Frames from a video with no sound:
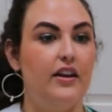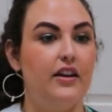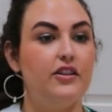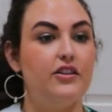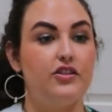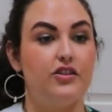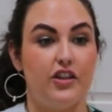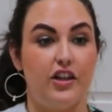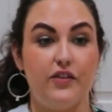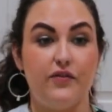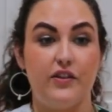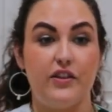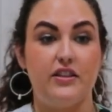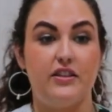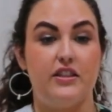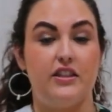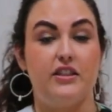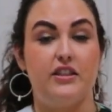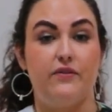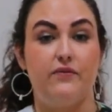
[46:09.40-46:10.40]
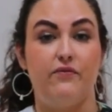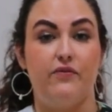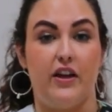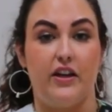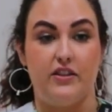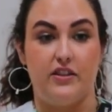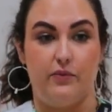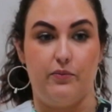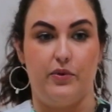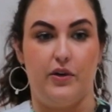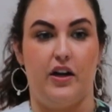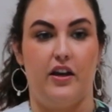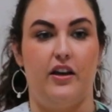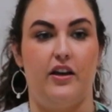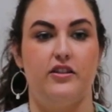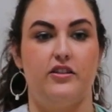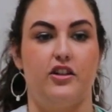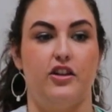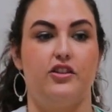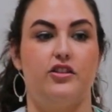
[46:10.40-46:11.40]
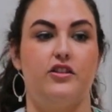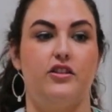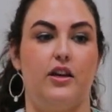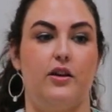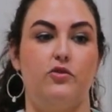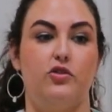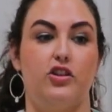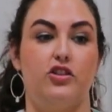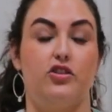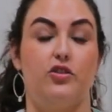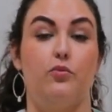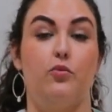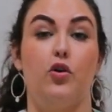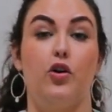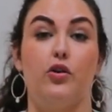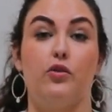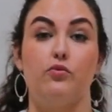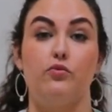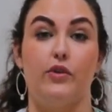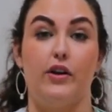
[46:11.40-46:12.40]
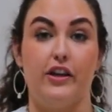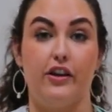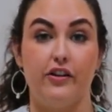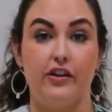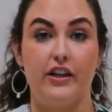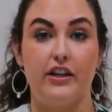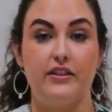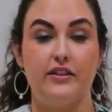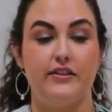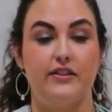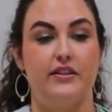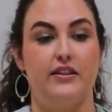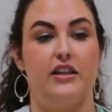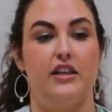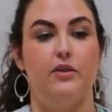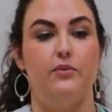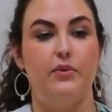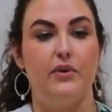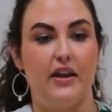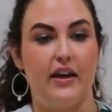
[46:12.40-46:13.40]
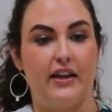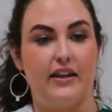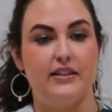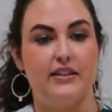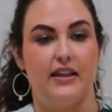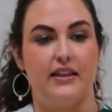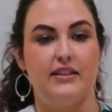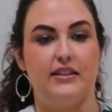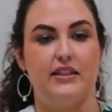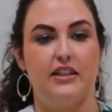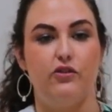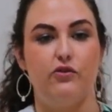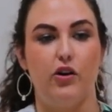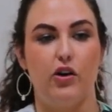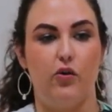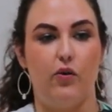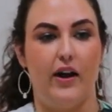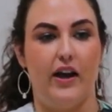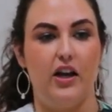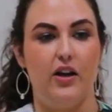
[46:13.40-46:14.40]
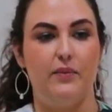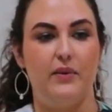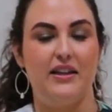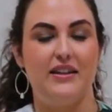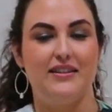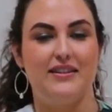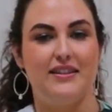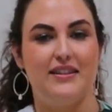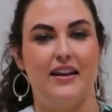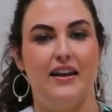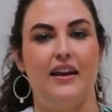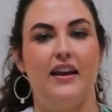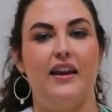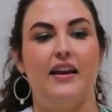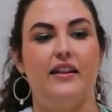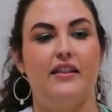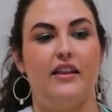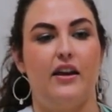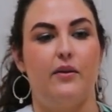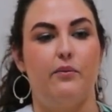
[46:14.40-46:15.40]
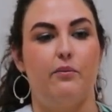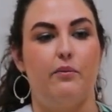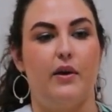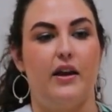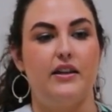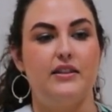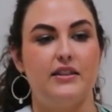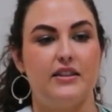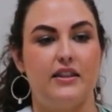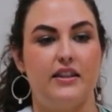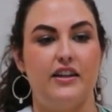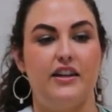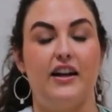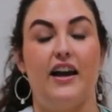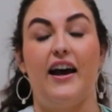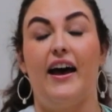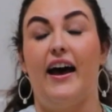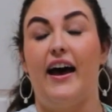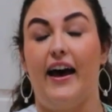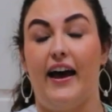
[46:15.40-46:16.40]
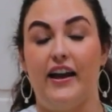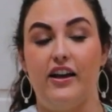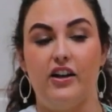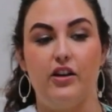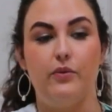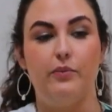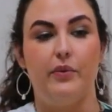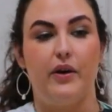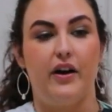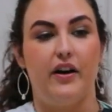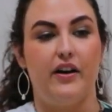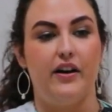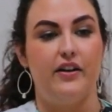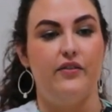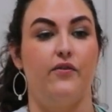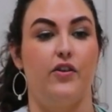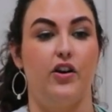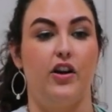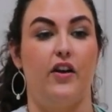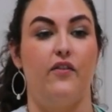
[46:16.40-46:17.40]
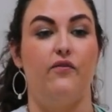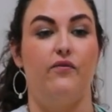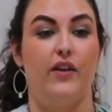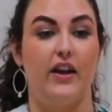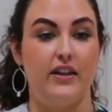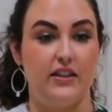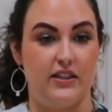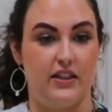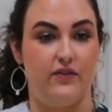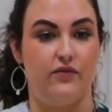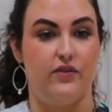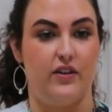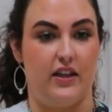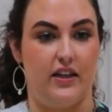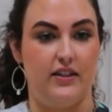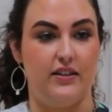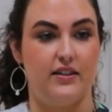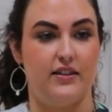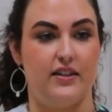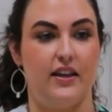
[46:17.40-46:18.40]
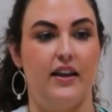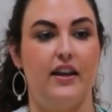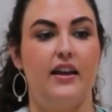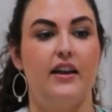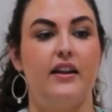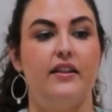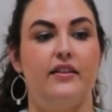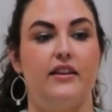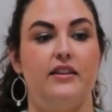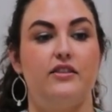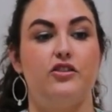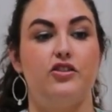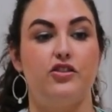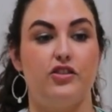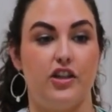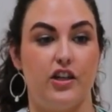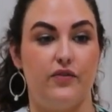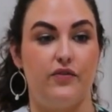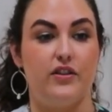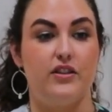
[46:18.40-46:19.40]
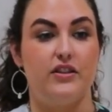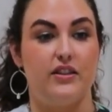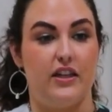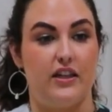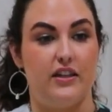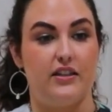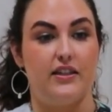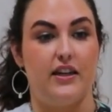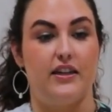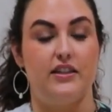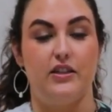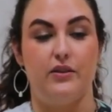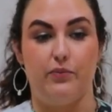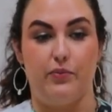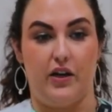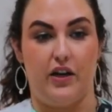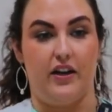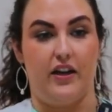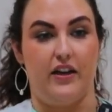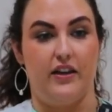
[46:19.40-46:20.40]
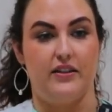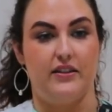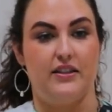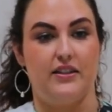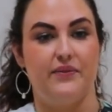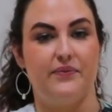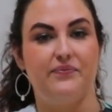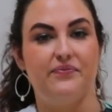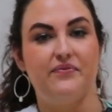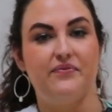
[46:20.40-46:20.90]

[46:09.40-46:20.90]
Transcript: Surface disinfectant products are subject to more rigorous EPA testing requirements that must clear a higher bar for effectiveness than surface sanitizing products.